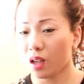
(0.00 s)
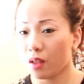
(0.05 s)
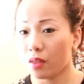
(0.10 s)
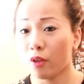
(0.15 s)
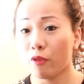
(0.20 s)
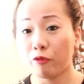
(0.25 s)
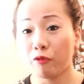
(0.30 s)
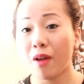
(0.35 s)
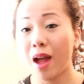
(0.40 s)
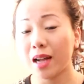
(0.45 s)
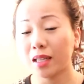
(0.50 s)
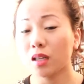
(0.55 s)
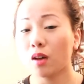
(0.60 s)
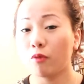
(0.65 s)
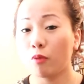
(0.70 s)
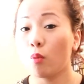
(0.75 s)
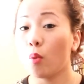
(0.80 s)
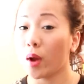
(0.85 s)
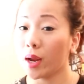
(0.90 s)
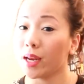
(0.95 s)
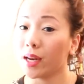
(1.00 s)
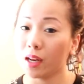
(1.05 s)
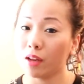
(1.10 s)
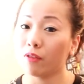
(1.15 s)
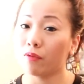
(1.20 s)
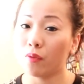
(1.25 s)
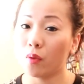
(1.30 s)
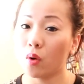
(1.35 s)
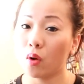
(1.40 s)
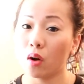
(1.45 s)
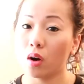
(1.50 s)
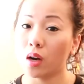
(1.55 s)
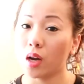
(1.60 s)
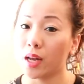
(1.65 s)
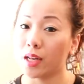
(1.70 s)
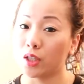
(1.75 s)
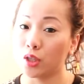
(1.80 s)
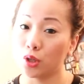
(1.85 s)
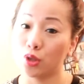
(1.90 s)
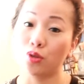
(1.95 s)
the fact of waiting for
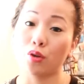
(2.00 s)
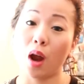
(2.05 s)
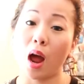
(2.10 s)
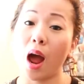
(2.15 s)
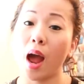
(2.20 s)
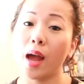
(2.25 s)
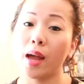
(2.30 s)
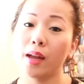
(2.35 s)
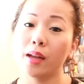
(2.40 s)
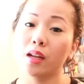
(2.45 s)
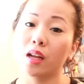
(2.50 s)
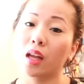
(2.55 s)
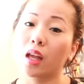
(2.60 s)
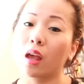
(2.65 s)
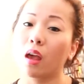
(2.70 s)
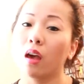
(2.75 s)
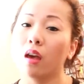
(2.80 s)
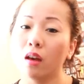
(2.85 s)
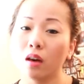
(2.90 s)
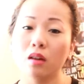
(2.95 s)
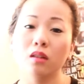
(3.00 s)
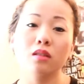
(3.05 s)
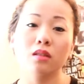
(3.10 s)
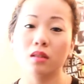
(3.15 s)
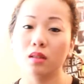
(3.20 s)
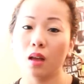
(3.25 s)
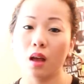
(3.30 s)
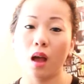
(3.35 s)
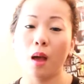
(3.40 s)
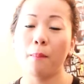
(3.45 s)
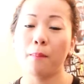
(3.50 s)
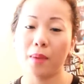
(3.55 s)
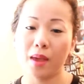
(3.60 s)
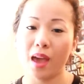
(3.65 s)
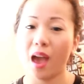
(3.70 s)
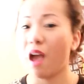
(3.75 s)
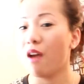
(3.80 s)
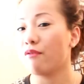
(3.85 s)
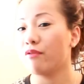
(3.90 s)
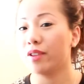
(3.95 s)
it to dry kills
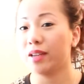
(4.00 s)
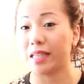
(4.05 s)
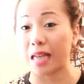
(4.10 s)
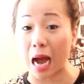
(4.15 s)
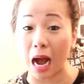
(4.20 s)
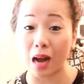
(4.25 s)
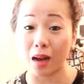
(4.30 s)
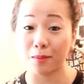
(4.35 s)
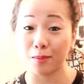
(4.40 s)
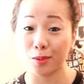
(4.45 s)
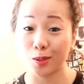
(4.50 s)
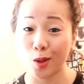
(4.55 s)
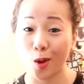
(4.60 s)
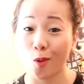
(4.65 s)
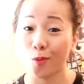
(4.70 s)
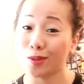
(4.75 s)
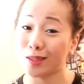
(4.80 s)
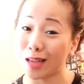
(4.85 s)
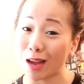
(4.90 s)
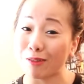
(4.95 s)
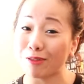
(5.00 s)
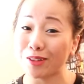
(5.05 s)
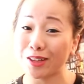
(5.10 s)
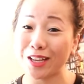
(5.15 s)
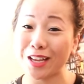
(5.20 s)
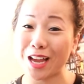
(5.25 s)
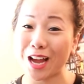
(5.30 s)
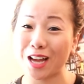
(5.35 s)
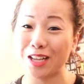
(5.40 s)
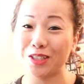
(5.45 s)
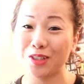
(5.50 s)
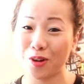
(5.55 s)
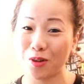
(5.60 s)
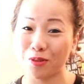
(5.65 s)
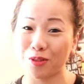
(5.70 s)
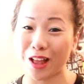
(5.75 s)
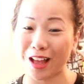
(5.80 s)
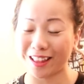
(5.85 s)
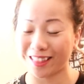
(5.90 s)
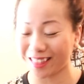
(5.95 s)
me every time. So definitely I
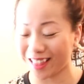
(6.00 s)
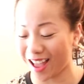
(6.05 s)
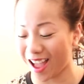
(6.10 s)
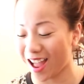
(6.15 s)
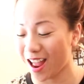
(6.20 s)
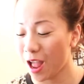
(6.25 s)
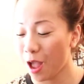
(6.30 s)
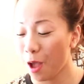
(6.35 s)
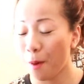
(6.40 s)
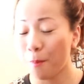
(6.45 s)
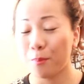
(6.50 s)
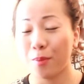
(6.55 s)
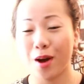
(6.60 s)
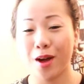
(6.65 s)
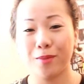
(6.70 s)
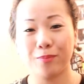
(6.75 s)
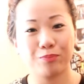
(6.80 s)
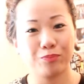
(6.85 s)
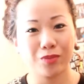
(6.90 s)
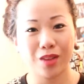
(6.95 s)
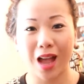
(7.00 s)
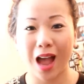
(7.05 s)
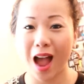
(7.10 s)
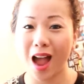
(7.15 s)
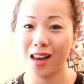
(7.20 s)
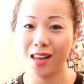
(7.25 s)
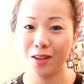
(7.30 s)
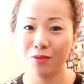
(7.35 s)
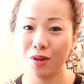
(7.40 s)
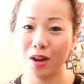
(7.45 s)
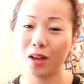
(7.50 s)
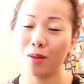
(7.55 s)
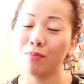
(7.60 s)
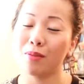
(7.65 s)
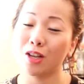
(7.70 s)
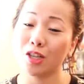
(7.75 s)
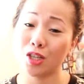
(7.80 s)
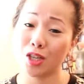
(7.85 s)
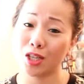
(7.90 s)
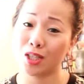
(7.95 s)
don't like that, but highly
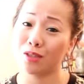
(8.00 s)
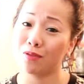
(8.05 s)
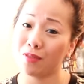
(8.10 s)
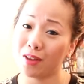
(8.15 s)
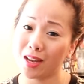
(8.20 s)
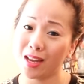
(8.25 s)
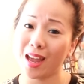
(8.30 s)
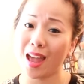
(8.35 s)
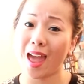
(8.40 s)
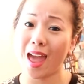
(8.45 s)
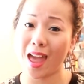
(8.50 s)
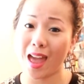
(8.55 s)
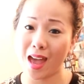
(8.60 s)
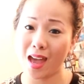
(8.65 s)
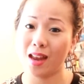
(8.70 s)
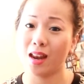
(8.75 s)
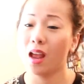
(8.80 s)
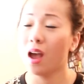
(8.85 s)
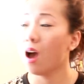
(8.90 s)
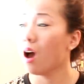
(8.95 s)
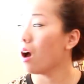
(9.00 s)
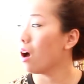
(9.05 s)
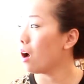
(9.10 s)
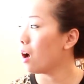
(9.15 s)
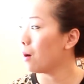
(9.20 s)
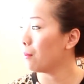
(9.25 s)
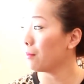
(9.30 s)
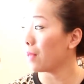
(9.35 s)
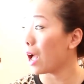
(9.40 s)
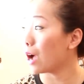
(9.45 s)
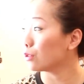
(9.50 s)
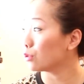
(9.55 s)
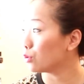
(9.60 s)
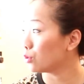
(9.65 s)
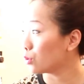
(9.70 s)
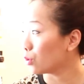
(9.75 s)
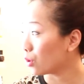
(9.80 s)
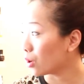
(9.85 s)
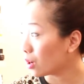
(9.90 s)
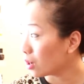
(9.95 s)
recommend Cheshvi and Out
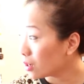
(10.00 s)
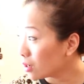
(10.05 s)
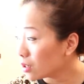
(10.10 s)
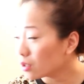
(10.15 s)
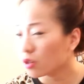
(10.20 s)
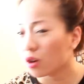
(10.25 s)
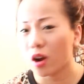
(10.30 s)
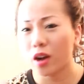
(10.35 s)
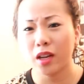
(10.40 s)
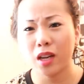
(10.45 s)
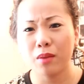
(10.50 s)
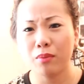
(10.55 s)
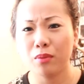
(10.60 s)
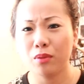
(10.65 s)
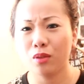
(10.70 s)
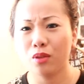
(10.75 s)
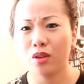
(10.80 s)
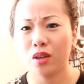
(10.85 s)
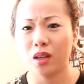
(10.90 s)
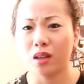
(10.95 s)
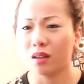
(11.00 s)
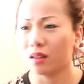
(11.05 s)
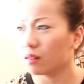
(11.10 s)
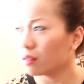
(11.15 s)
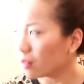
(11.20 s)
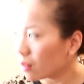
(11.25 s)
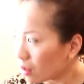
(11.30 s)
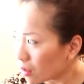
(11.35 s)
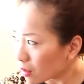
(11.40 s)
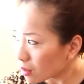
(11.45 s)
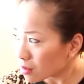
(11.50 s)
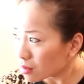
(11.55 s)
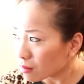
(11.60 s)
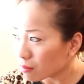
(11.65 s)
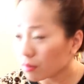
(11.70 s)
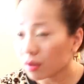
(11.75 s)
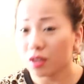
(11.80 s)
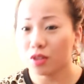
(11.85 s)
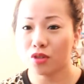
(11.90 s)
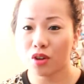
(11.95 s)
The Door. Sorry, I keep on looking, thinking
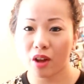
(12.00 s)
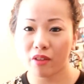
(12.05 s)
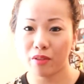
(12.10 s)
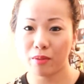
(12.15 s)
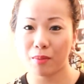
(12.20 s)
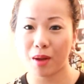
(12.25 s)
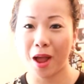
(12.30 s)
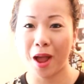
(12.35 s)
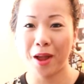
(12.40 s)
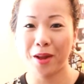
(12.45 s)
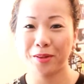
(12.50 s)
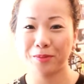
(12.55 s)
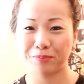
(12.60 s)
somebody's driving by,